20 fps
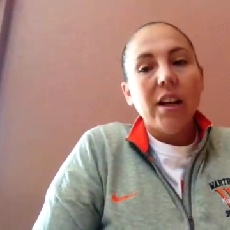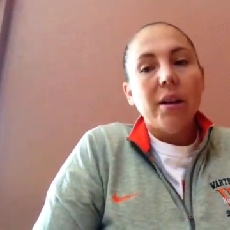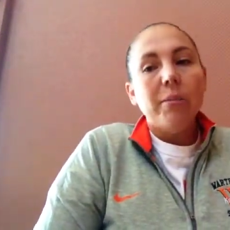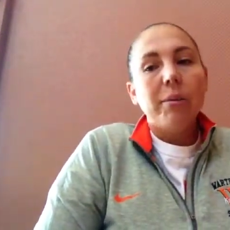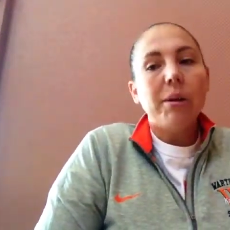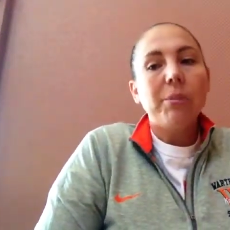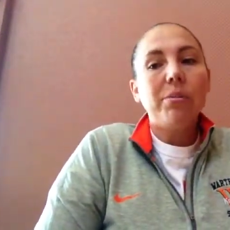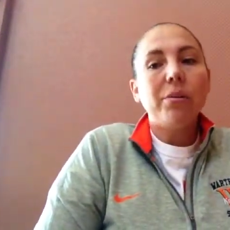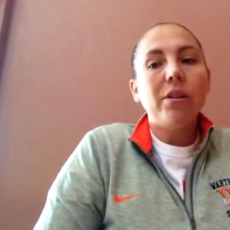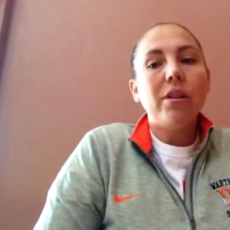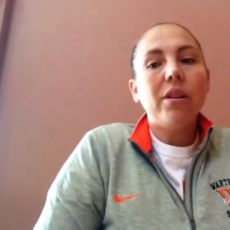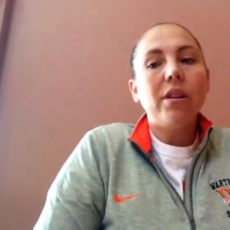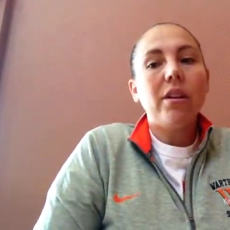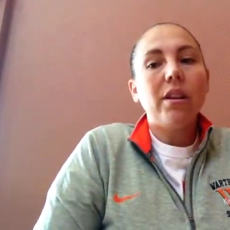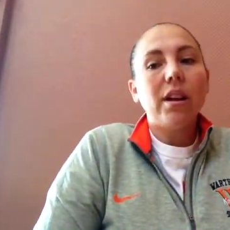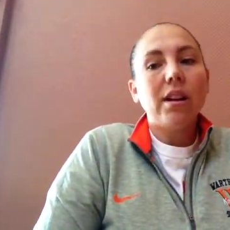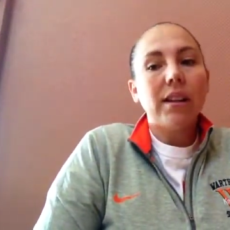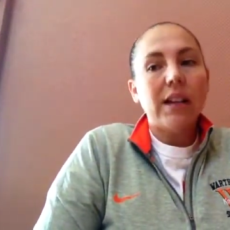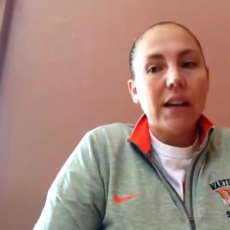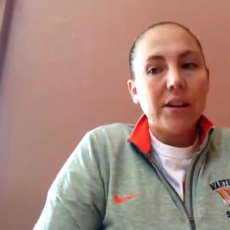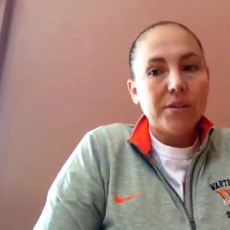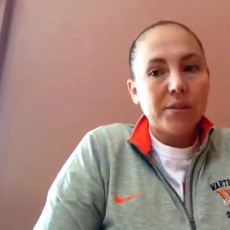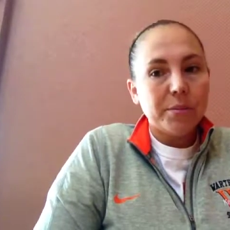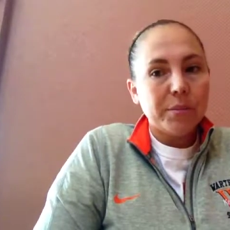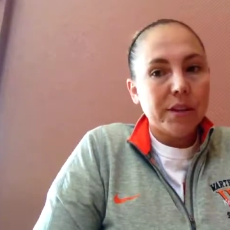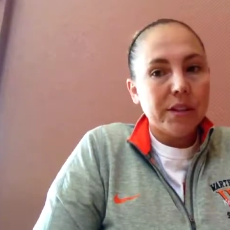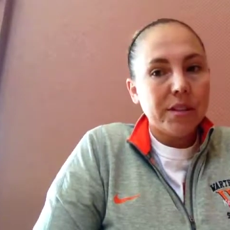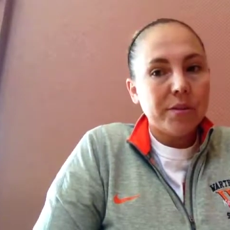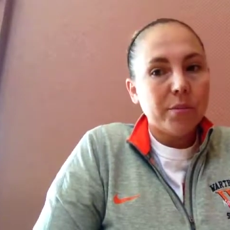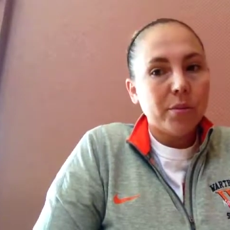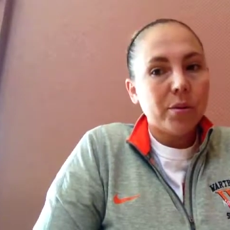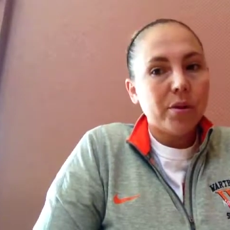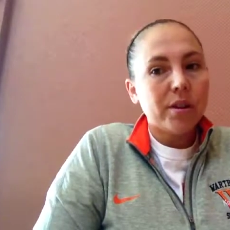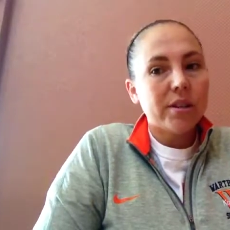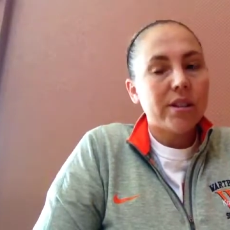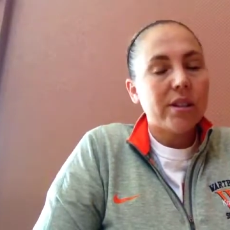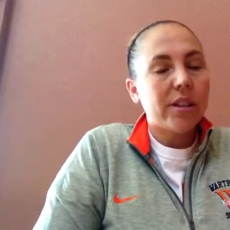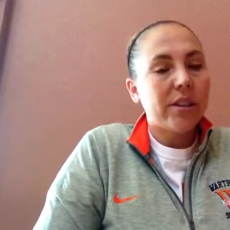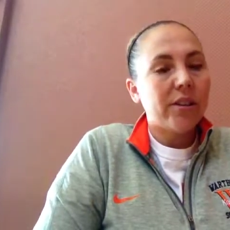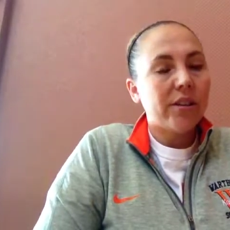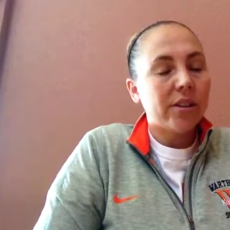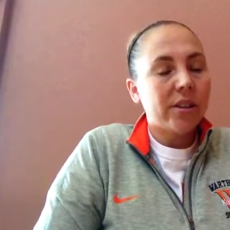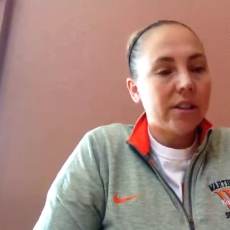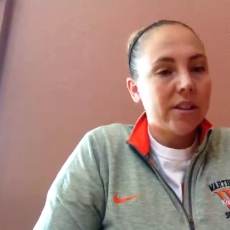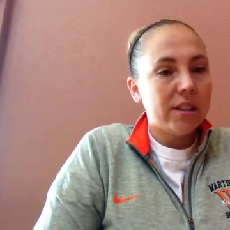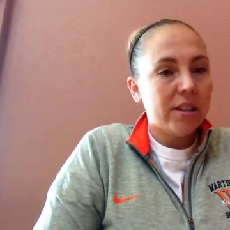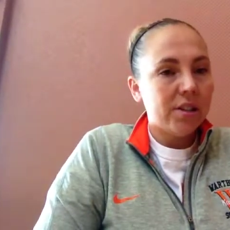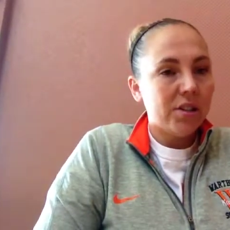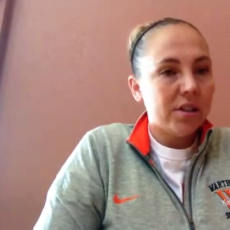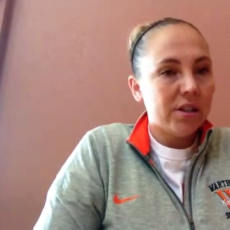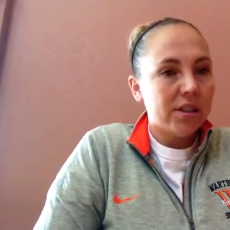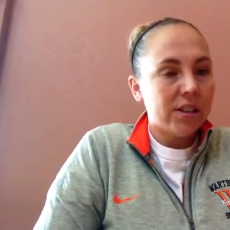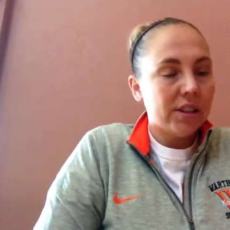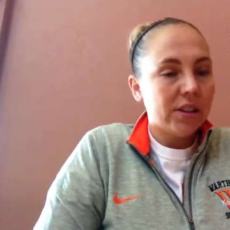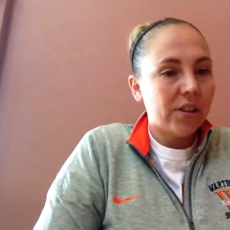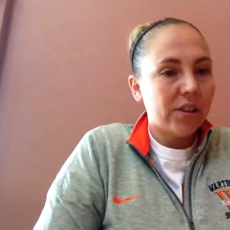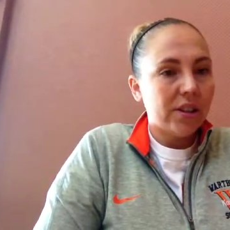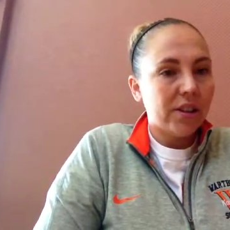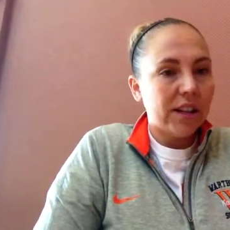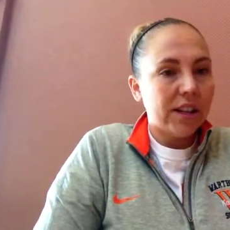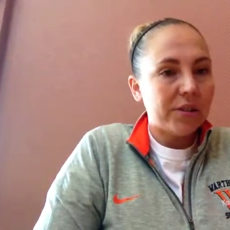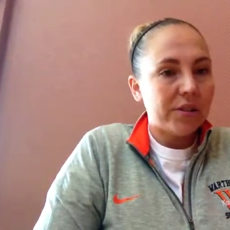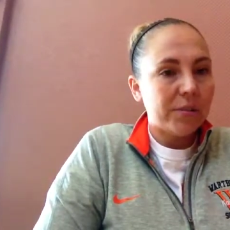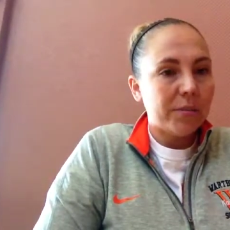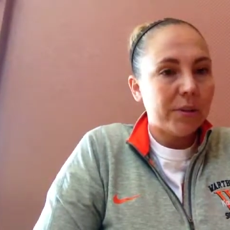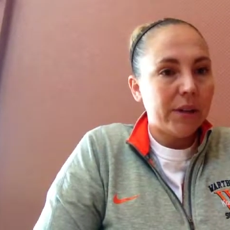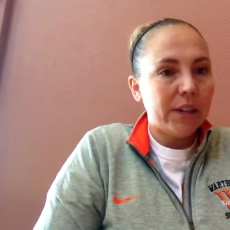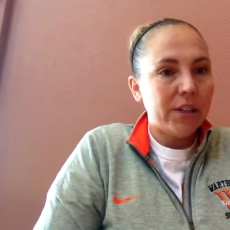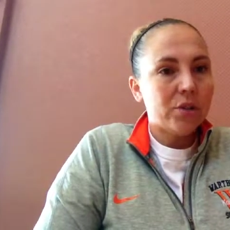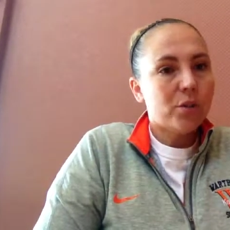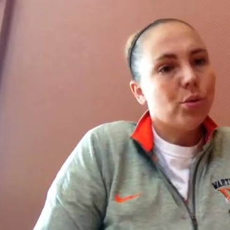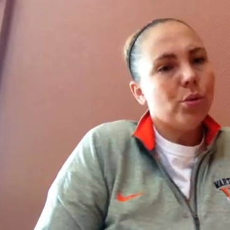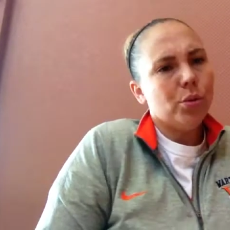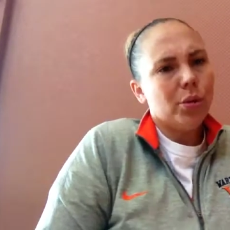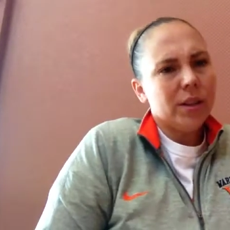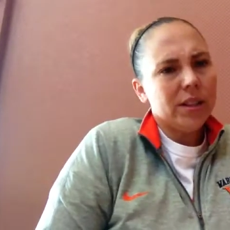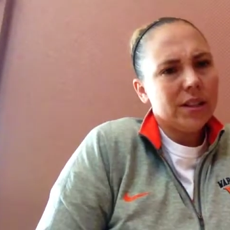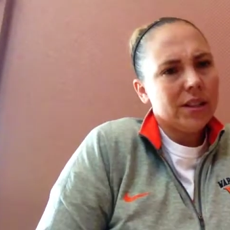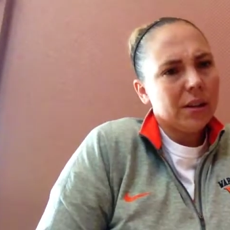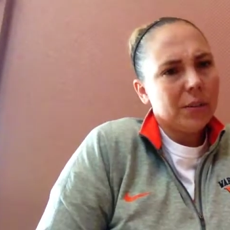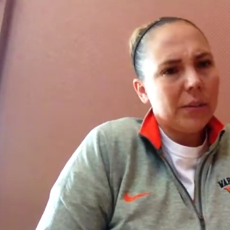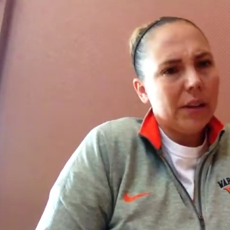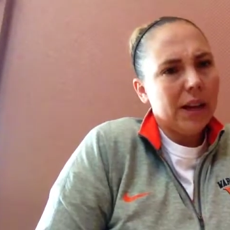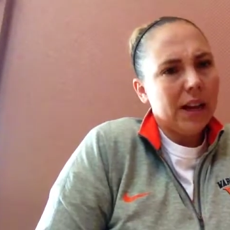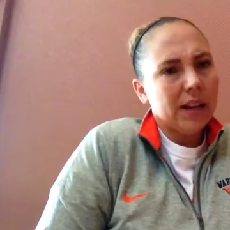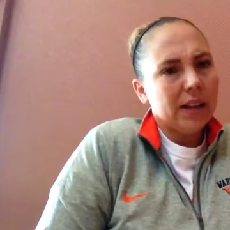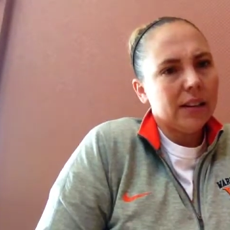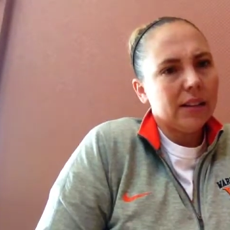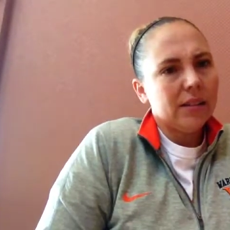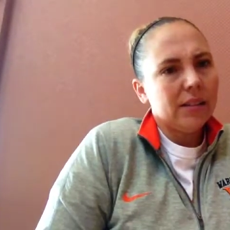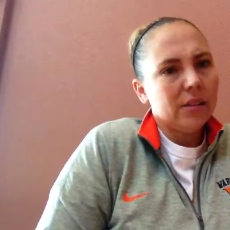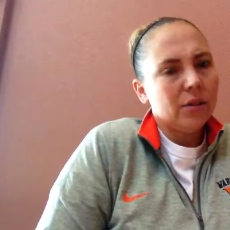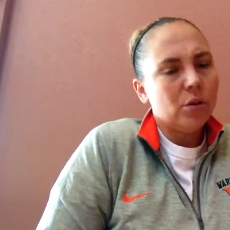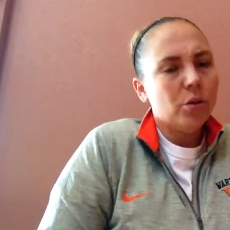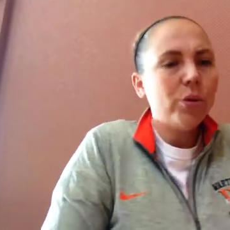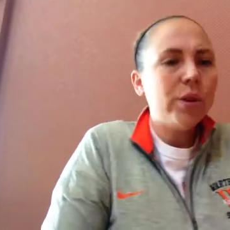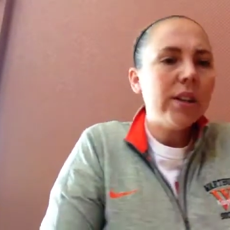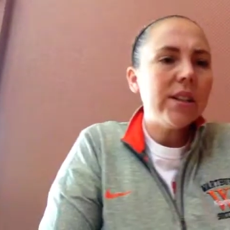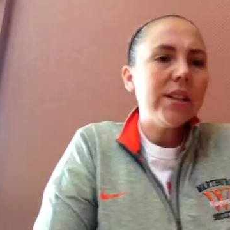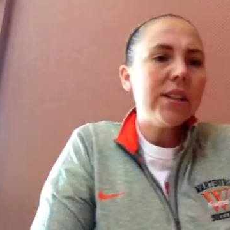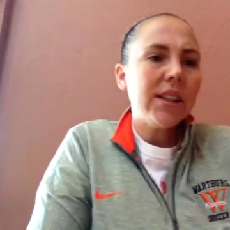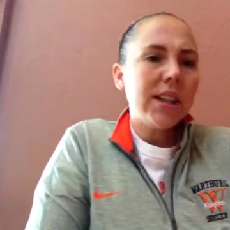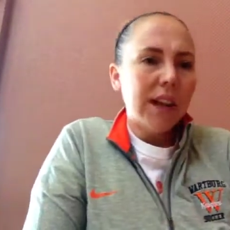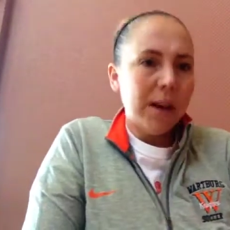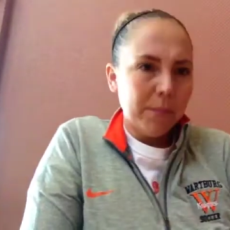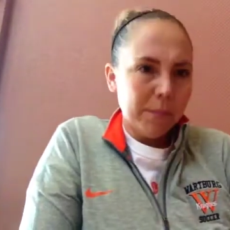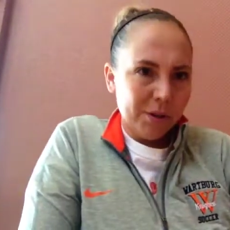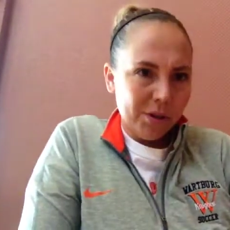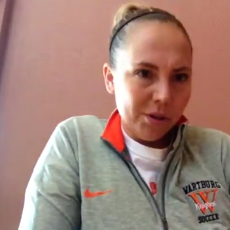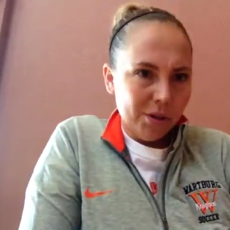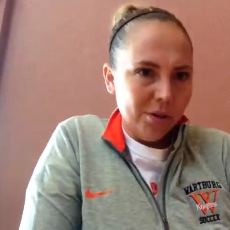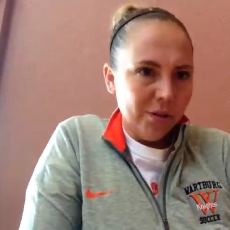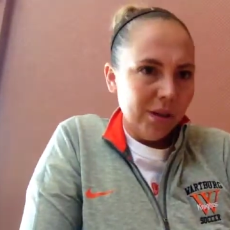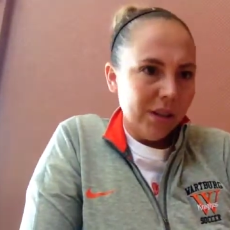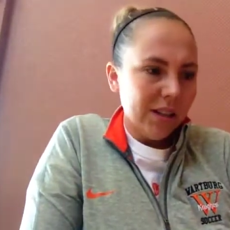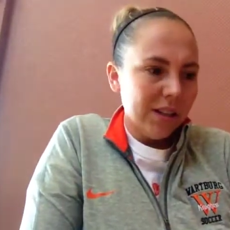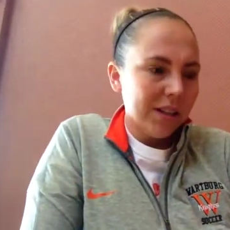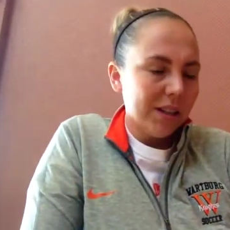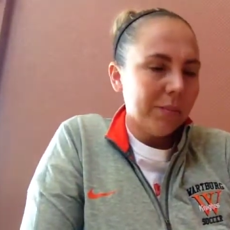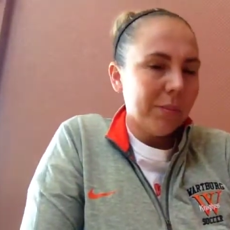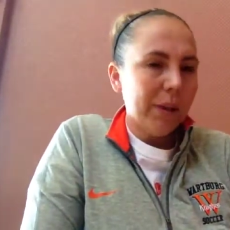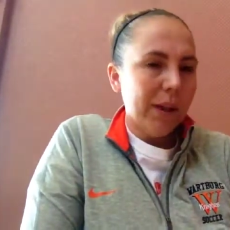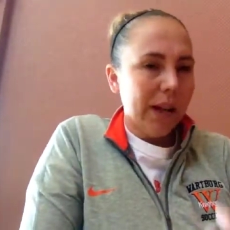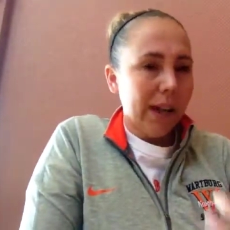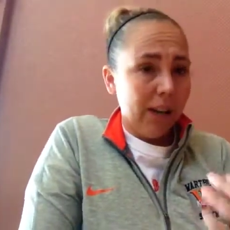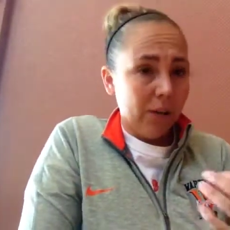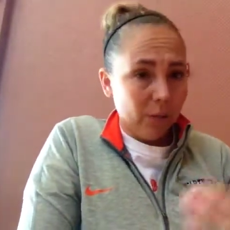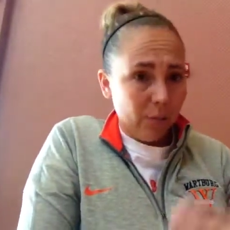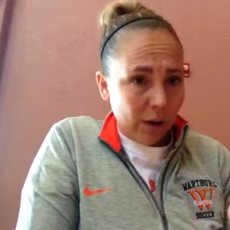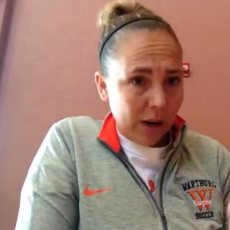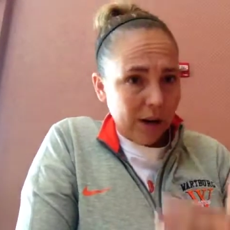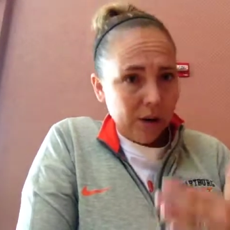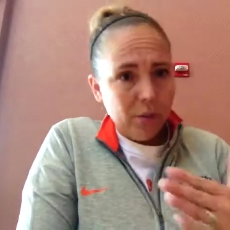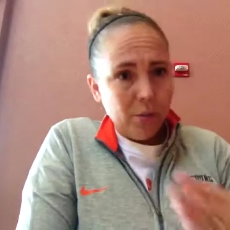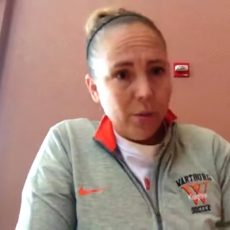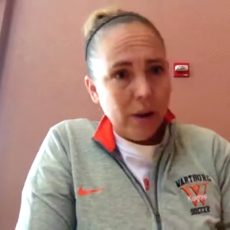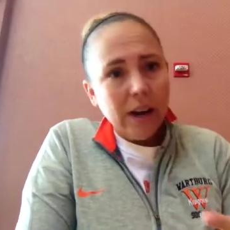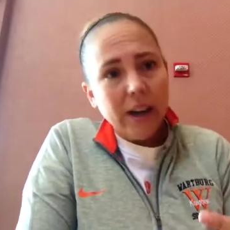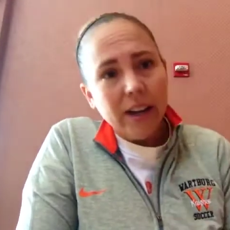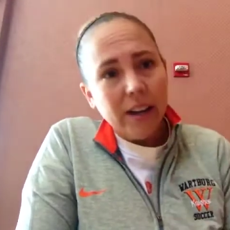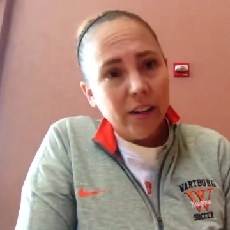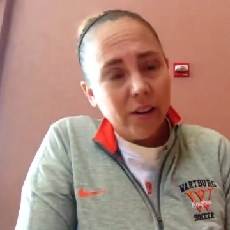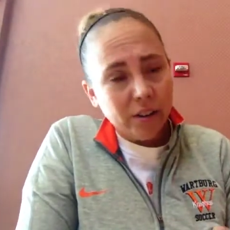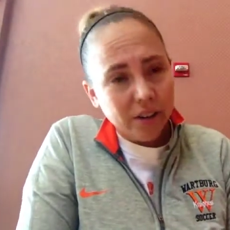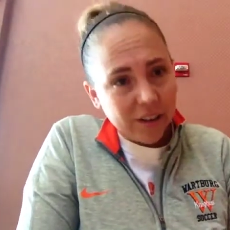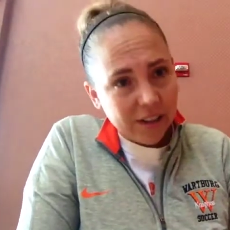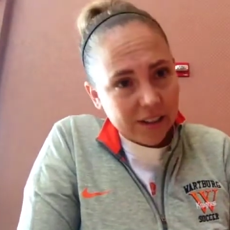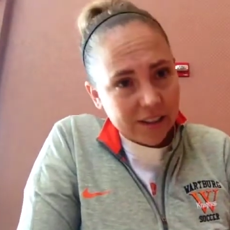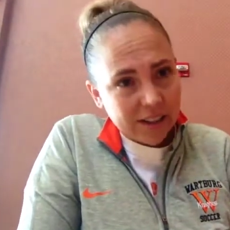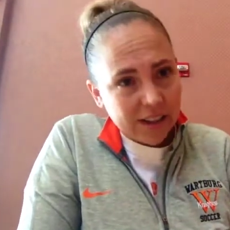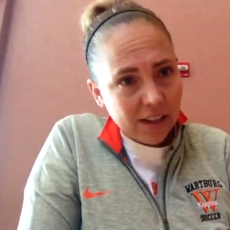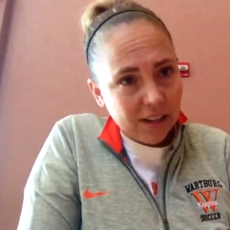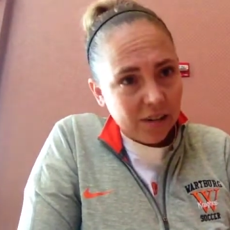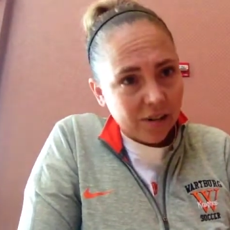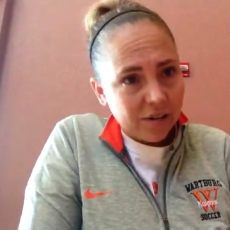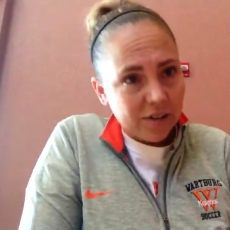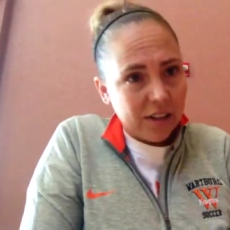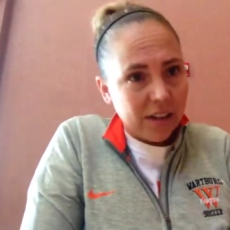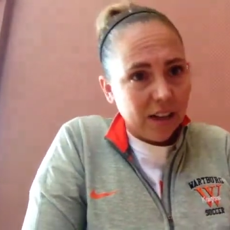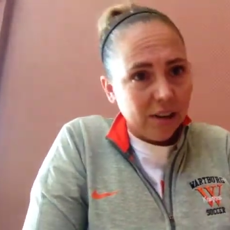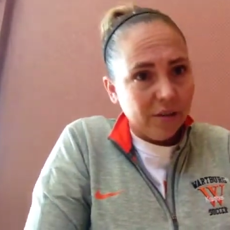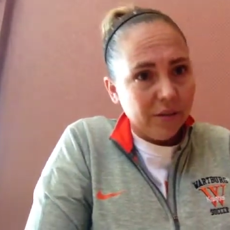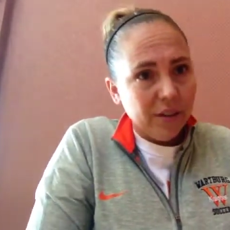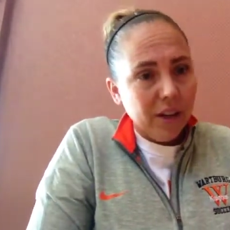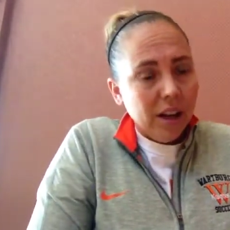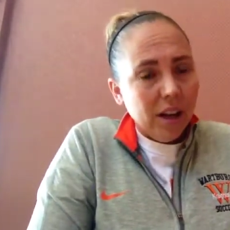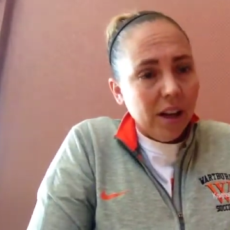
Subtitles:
People allowed to play sports and under the conditions that they're allowed to play. So who gets to play? Who gets the opportunities to play? And right away, you're going to say to yourself,